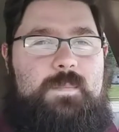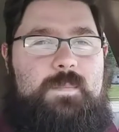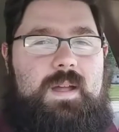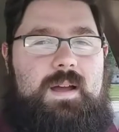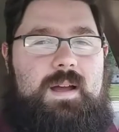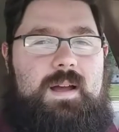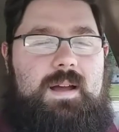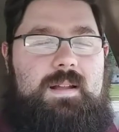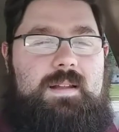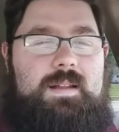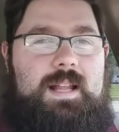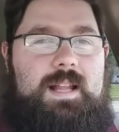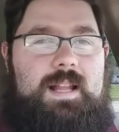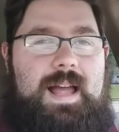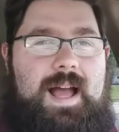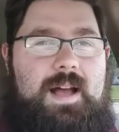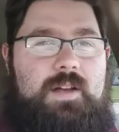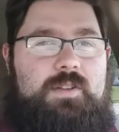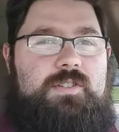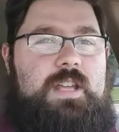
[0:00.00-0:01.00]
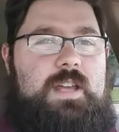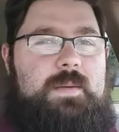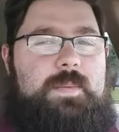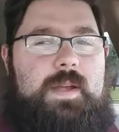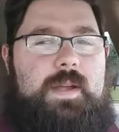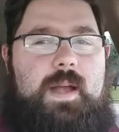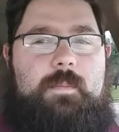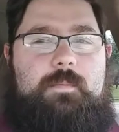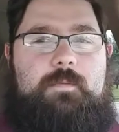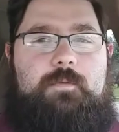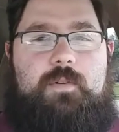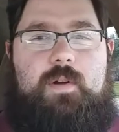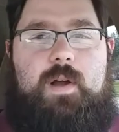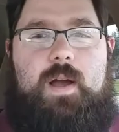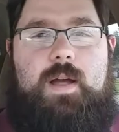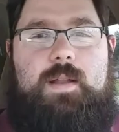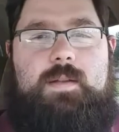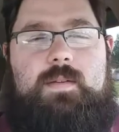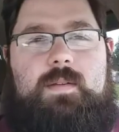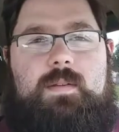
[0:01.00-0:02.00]
A little housekeeping up
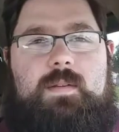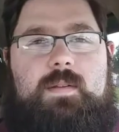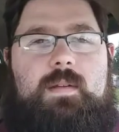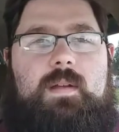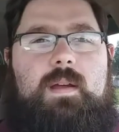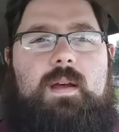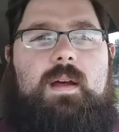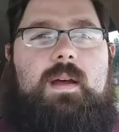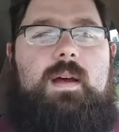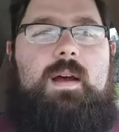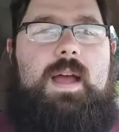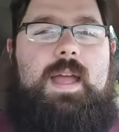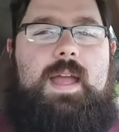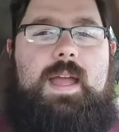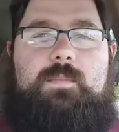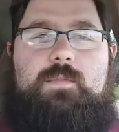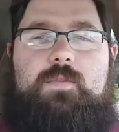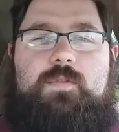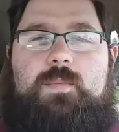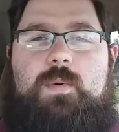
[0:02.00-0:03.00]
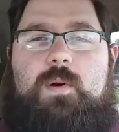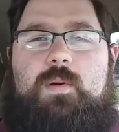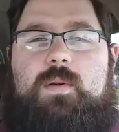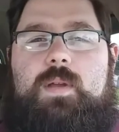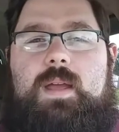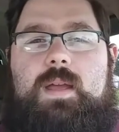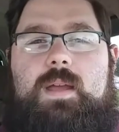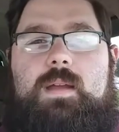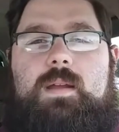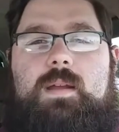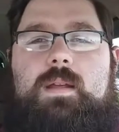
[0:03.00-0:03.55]
front. I am smoking